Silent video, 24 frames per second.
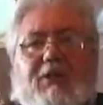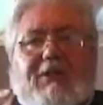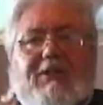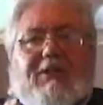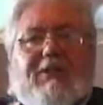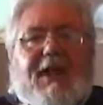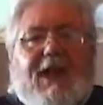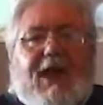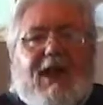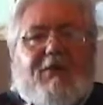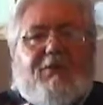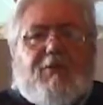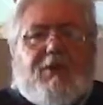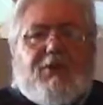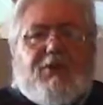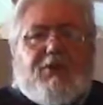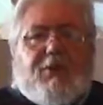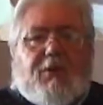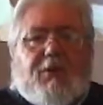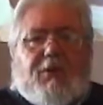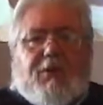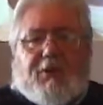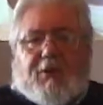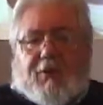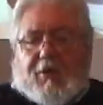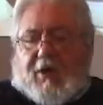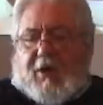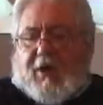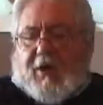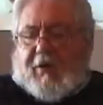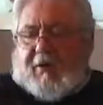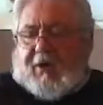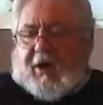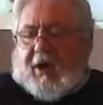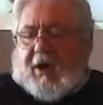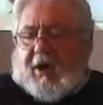decide which one you
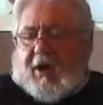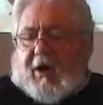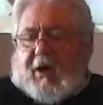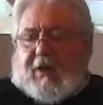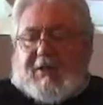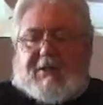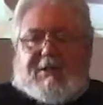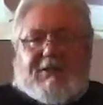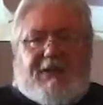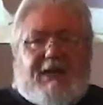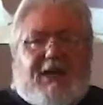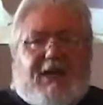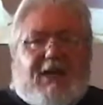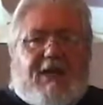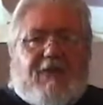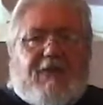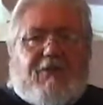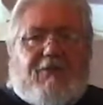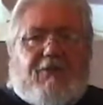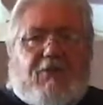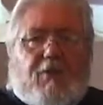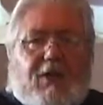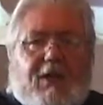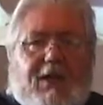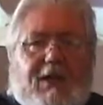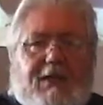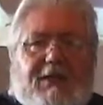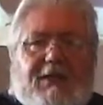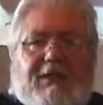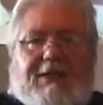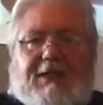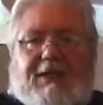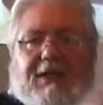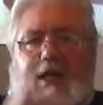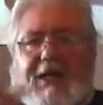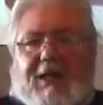are. On a scale of 1 to
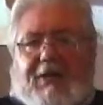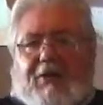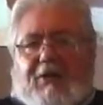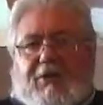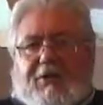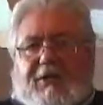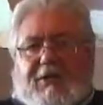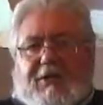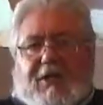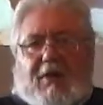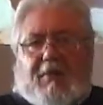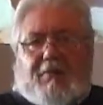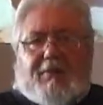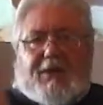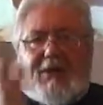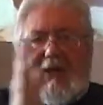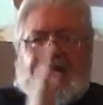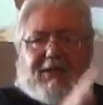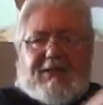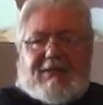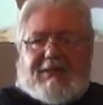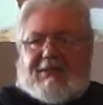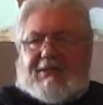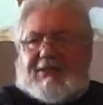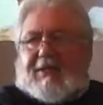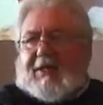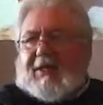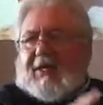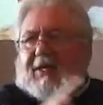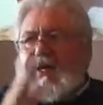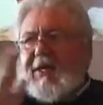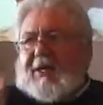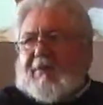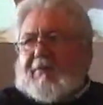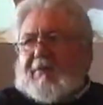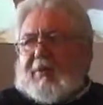10, you're someplace
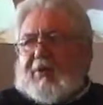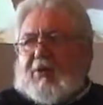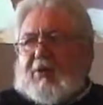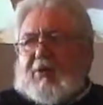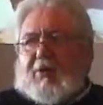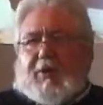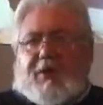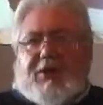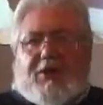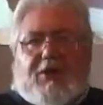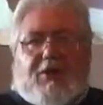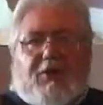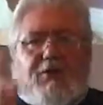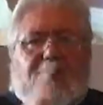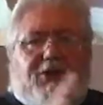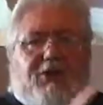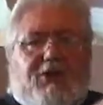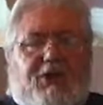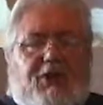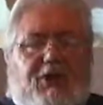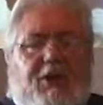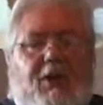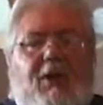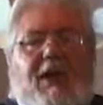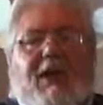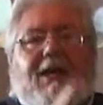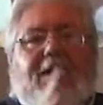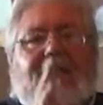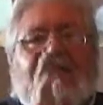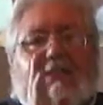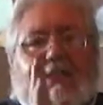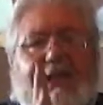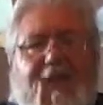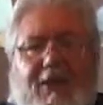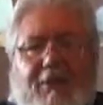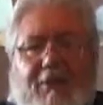between those 2.
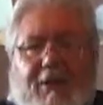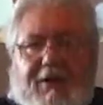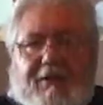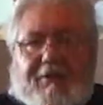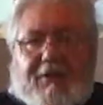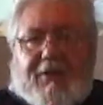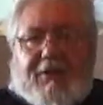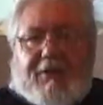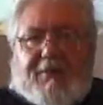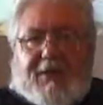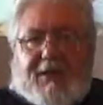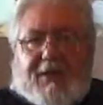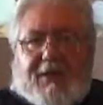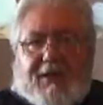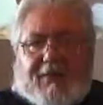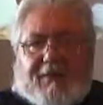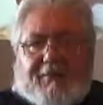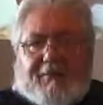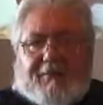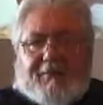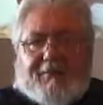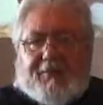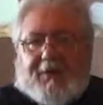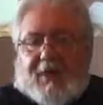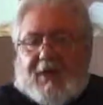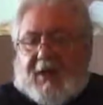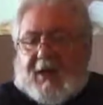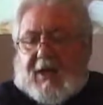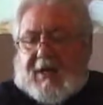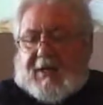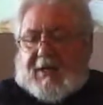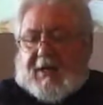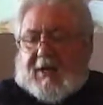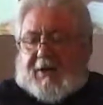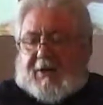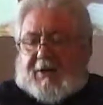Stay away from the middle.
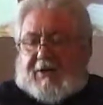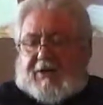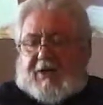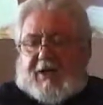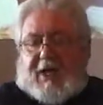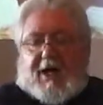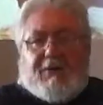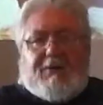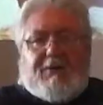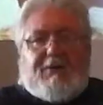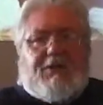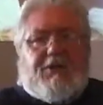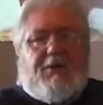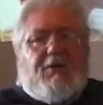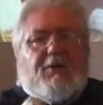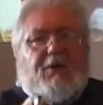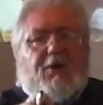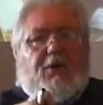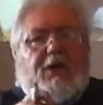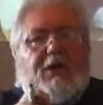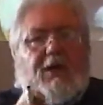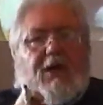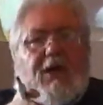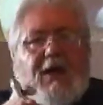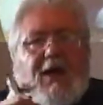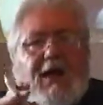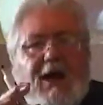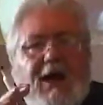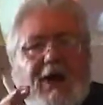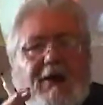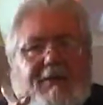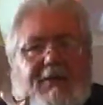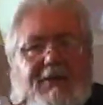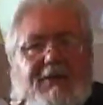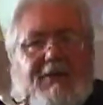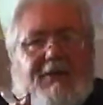Now here's how it's going to work.
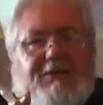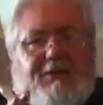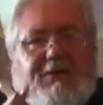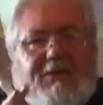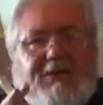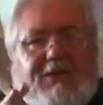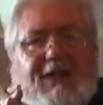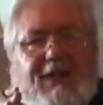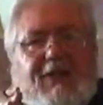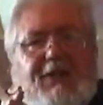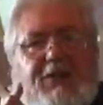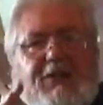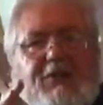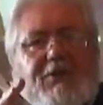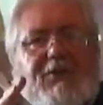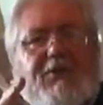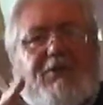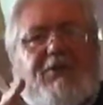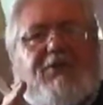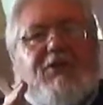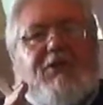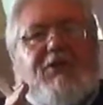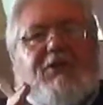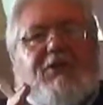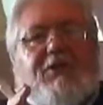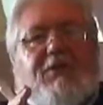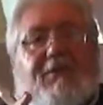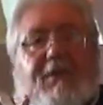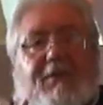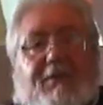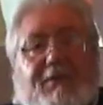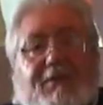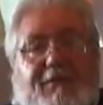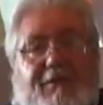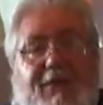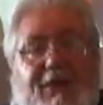I'm going to send you to some
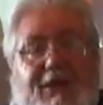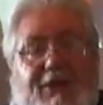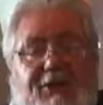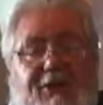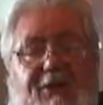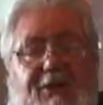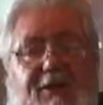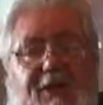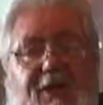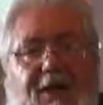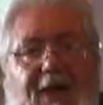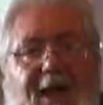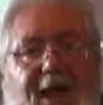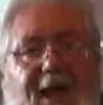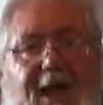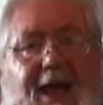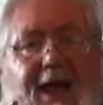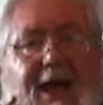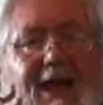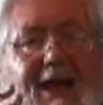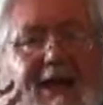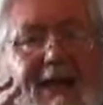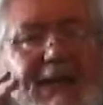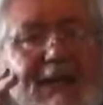information. And